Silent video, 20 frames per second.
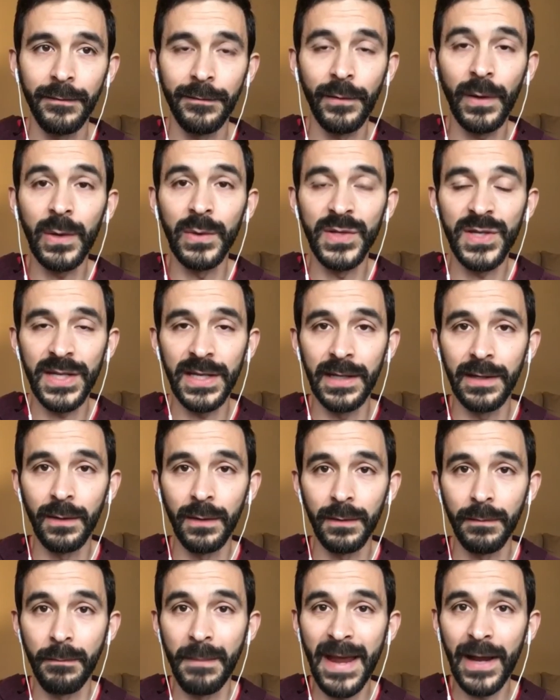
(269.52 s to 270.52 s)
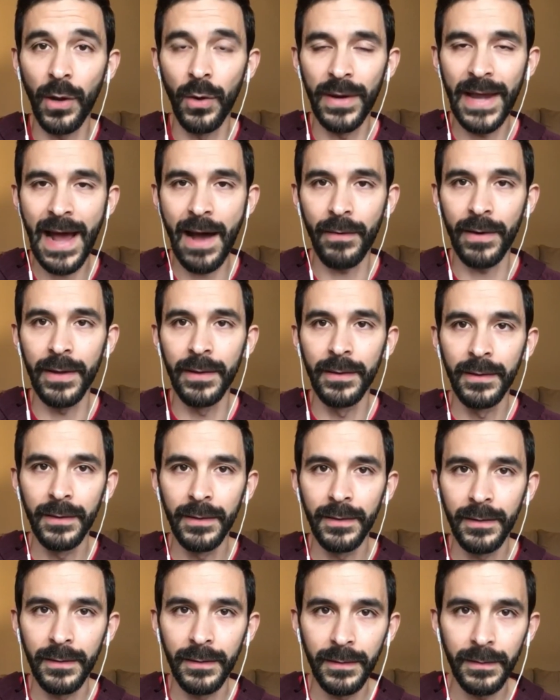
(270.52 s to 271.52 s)
frequency may go down,
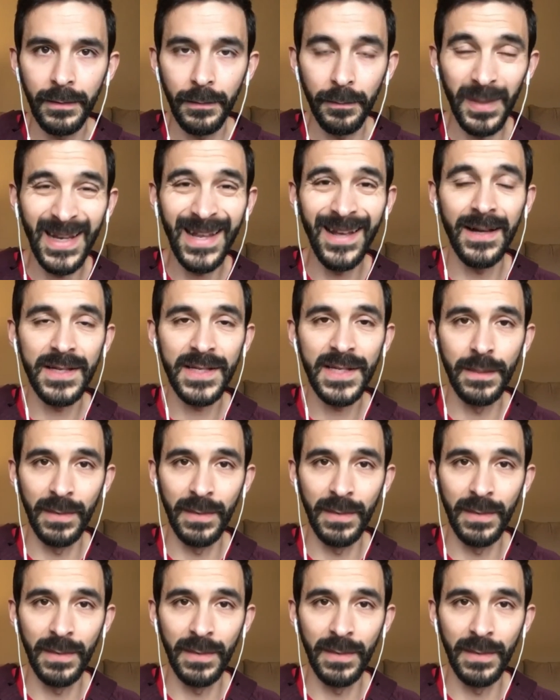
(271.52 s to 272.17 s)
because